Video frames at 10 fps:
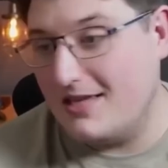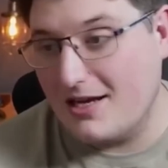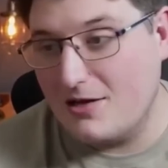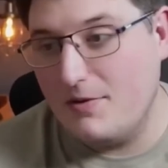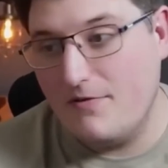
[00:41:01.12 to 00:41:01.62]

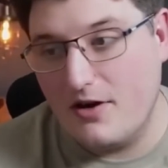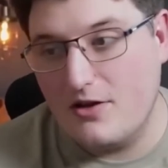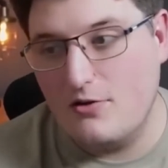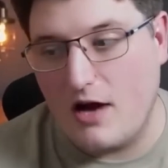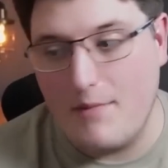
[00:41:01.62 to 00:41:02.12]
That could be
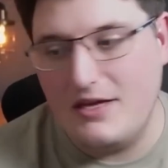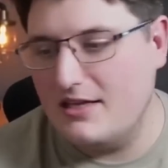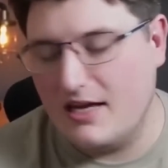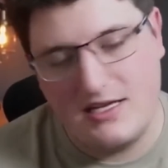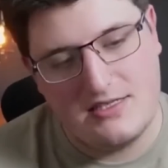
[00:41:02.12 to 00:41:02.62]
very cool. I
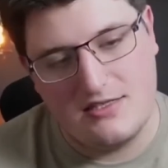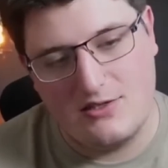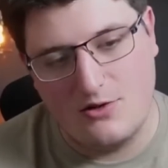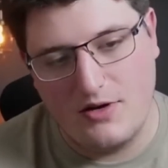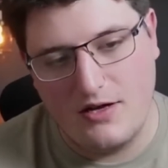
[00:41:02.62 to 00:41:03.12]
mean, that is the
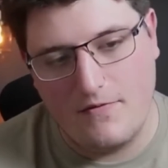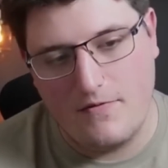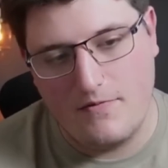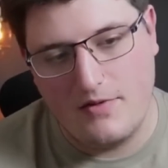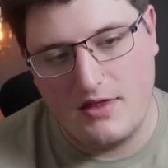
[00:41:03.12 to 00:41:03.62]
story
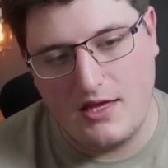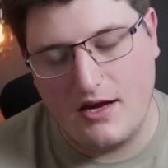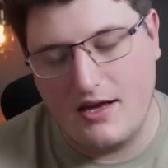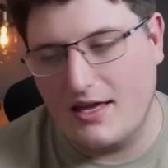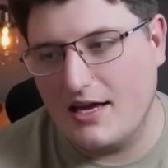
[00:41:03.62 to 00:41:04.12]
of the
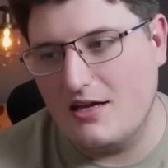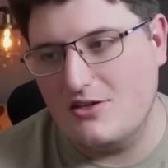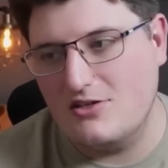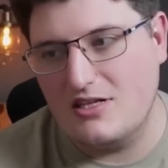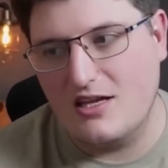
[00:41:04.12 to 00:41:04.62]
Iron
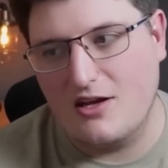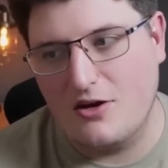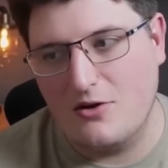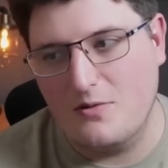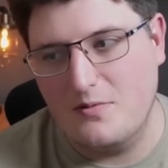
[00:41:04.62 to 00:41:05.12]
Cage. It didn't
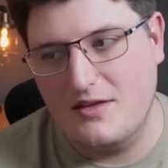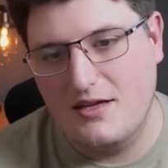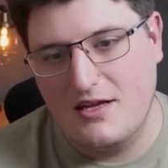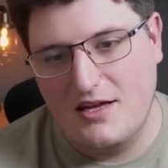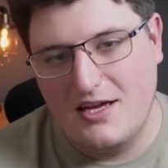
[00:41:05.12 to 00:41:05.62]

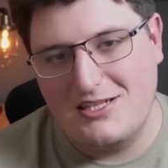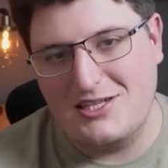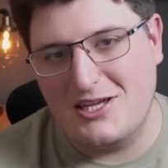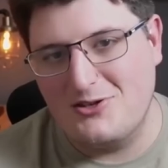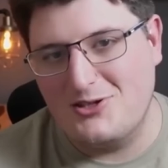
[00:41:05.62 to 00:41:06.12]

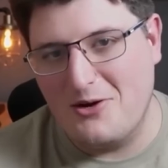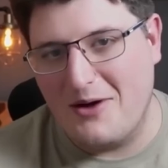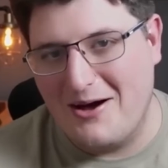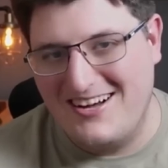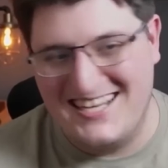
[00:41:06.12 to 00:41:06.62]
go so
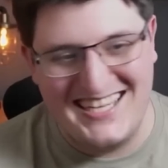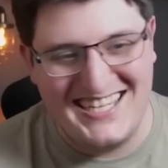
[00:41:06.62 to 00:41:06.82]
well.